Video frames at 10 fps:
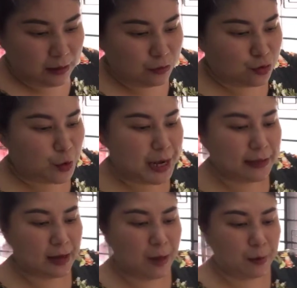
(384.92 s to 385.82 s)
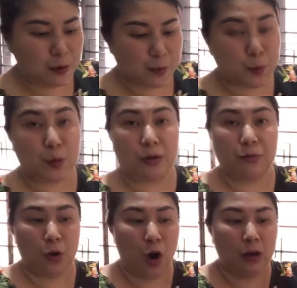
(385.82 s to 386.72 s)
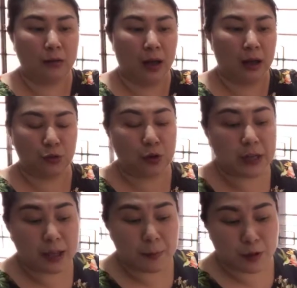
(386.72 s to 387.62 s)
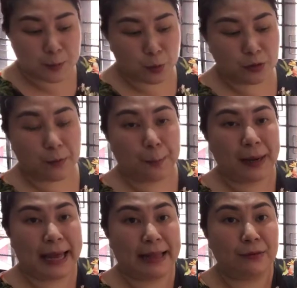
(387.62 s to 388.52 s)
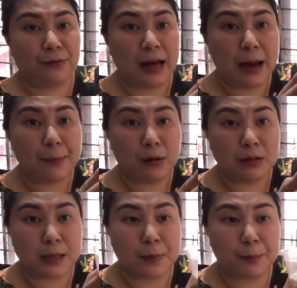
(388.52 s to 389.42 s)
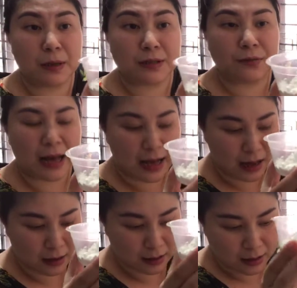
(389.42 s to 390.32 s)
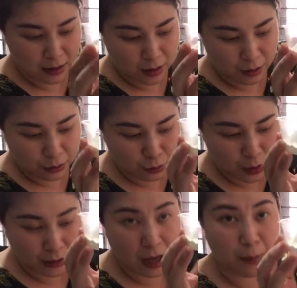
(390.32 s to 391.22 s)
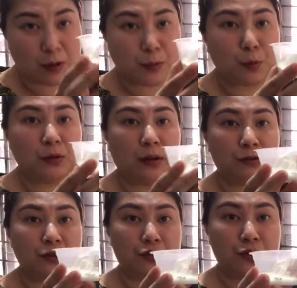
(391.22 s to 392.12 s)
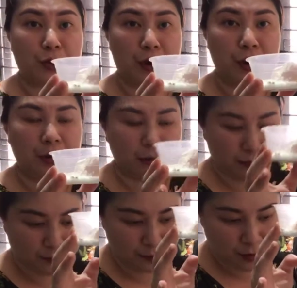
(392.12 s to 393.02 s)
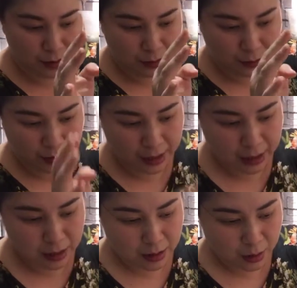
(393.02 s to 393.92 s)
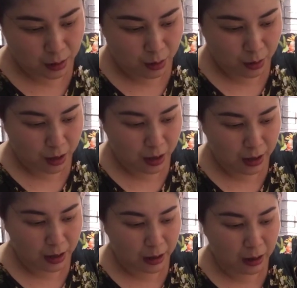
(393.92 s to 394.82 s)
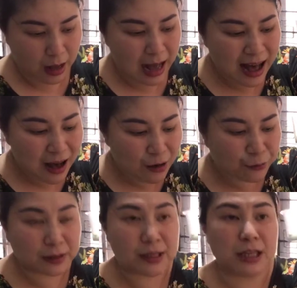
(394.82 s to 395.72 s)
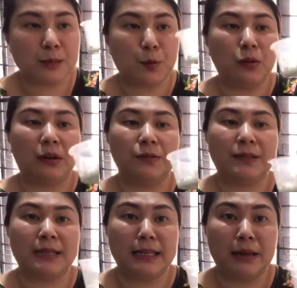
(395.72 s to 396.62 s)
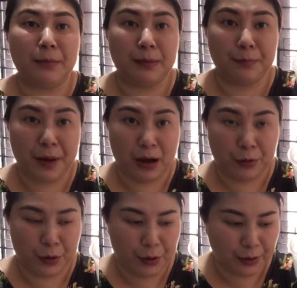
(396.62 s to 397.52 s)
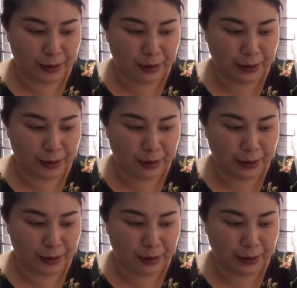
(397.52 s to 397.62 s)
3 tablespoons of 3 tablespoons of plain flour, multi-purpose flour, 3 tablespoons of sugar, okay, half a teaspoon of cinnamon powder,